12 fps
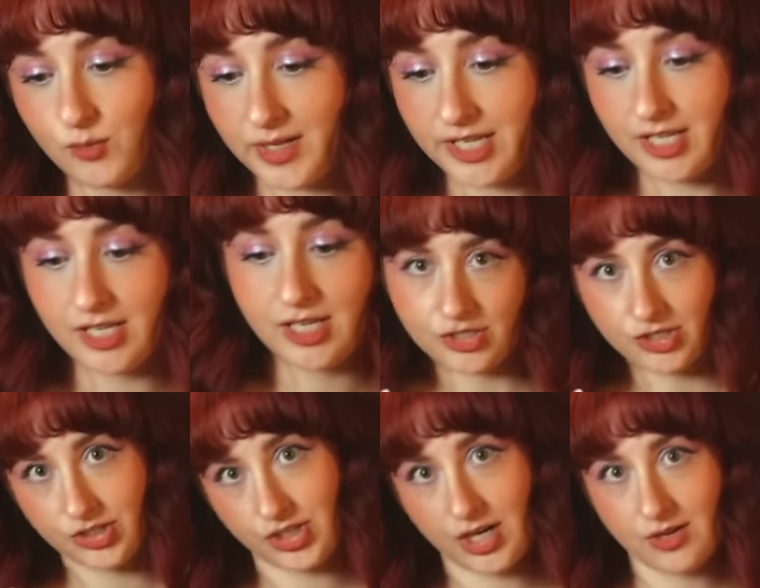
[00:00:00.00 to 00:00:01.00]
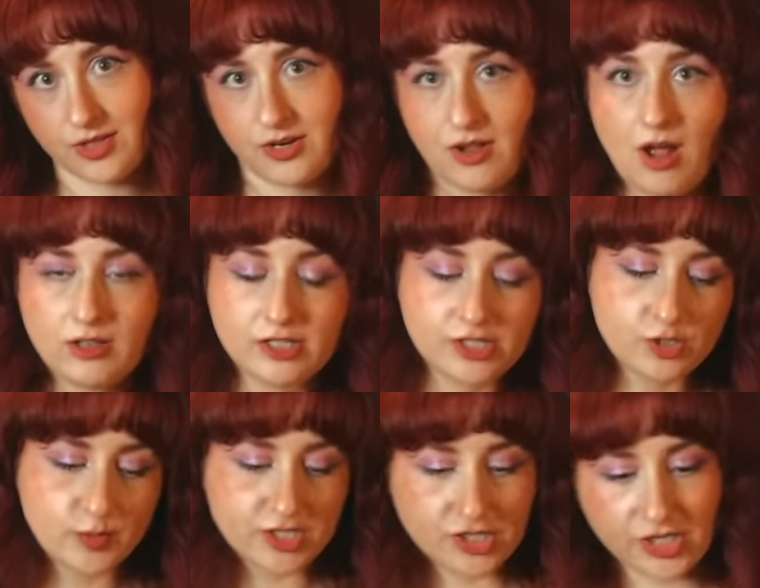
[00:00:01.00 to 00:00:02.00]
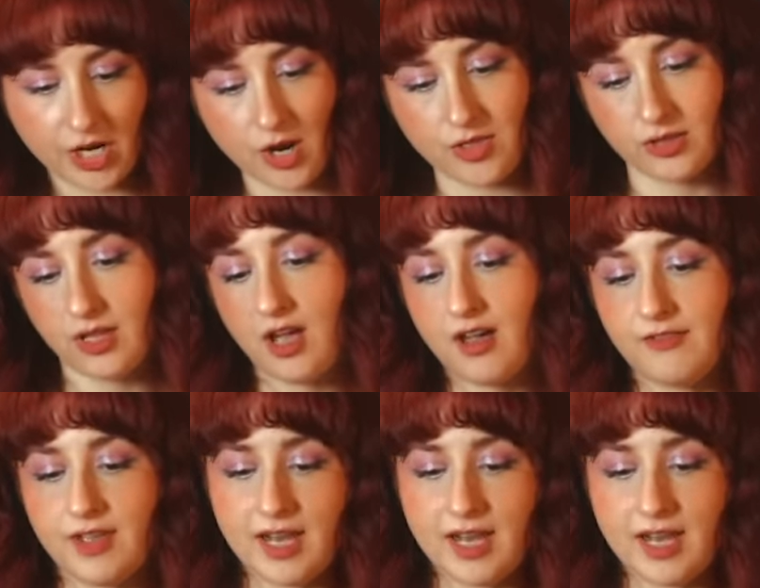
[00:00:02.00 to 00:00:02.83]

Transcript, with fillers: We share the knowledge, we share the love,